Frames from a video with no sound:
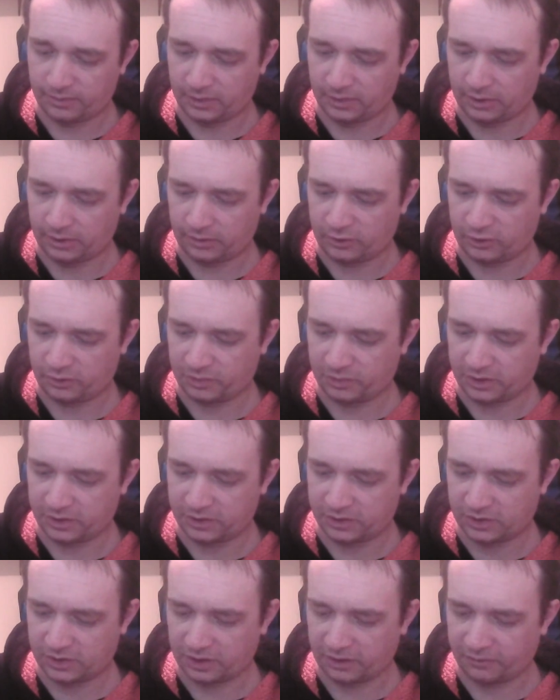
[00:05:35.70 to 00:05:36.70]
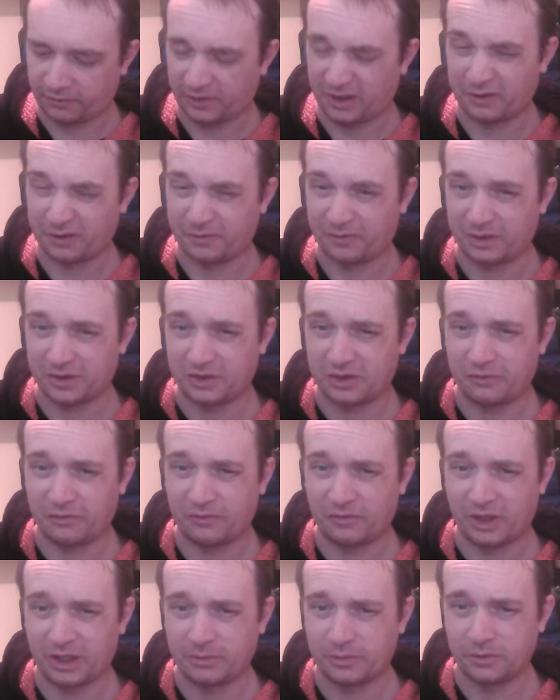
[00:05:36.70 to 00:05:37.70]
Just because it's like Final Fantasy
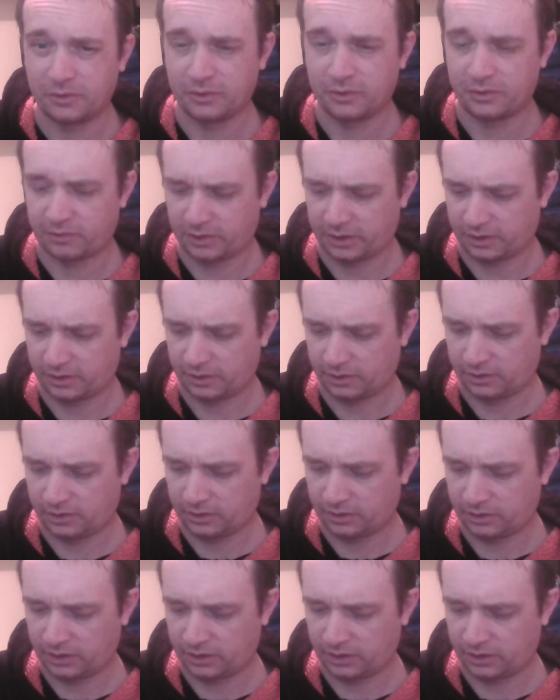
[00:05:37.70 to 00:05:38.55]
Fables rather than